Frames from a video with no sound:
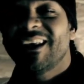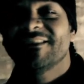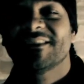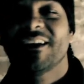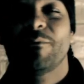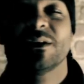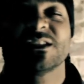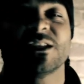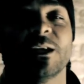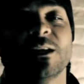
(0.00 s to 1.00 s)
lifestyle my
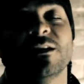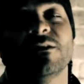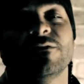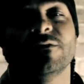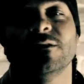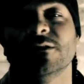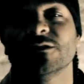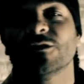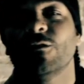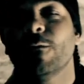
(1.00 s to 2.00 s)
son lives.
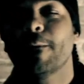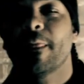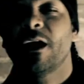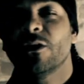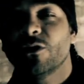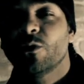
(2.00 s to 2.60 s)
So I don't